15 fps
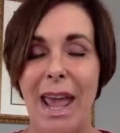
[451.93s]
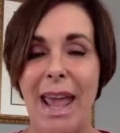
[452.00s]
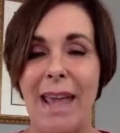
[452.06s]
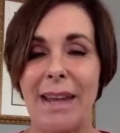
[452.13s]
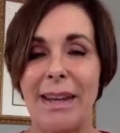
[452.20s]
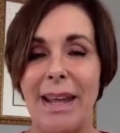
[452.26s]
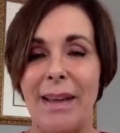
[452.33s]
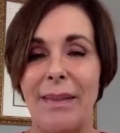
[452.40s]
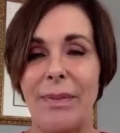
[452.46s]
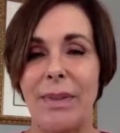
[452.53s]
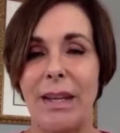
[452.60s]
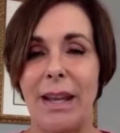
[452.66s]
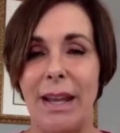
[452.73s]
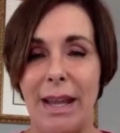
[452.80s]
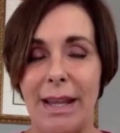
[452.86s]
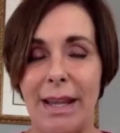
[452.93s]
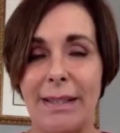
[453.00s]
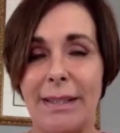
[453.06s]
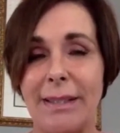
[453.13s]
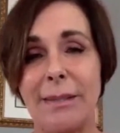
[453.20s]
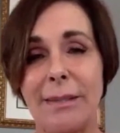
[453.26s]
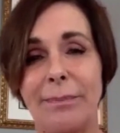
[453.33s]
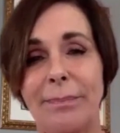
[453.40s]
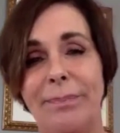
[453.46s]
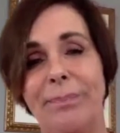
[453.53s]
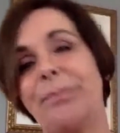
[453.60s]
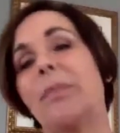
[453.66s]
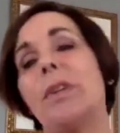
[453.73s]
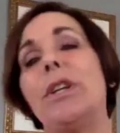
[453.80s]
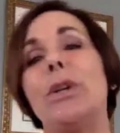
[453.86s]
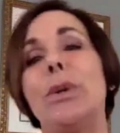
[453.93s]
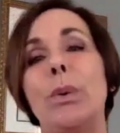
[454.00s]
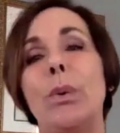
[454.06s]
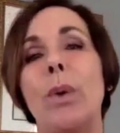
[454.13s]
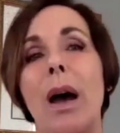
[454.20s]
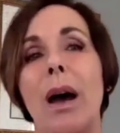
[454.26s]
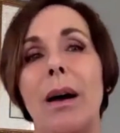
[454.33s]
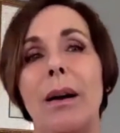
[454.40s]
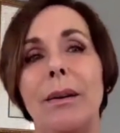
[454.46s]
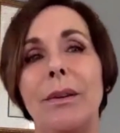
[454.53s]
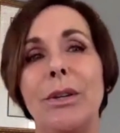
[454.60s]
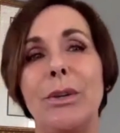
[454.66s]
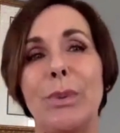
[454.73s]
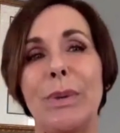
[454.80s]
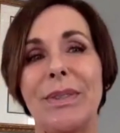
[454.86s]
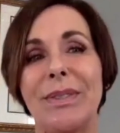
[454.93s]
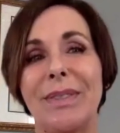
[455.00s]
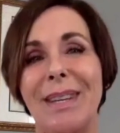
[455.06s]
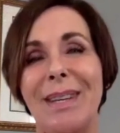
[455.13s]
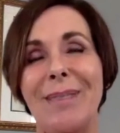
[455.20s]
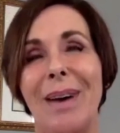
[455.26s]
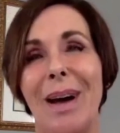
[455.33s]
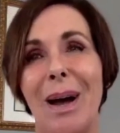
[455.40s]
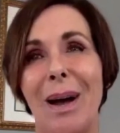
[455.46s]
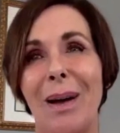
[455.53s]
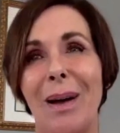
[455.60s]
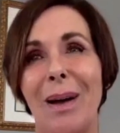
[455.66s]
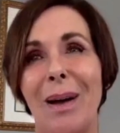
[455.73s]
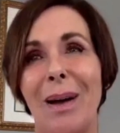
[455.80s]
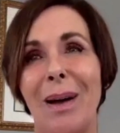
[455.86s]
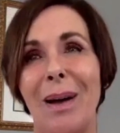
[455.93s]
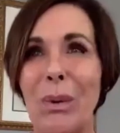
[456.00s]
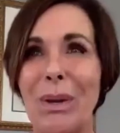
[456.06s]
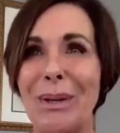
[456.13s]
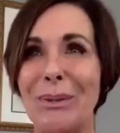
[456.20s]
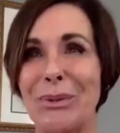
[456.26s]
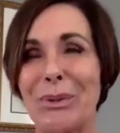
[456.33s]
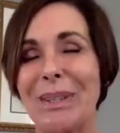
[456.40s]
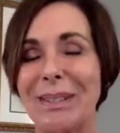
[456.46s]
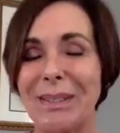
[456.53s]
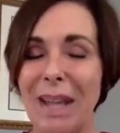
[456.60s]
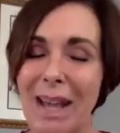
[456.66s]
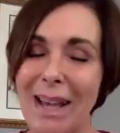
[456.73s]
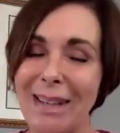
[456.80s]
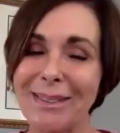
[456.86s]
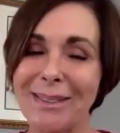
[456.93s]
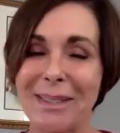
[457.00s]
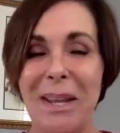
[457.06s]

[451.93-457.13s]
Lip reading: And at the end, you receive a quiz or a test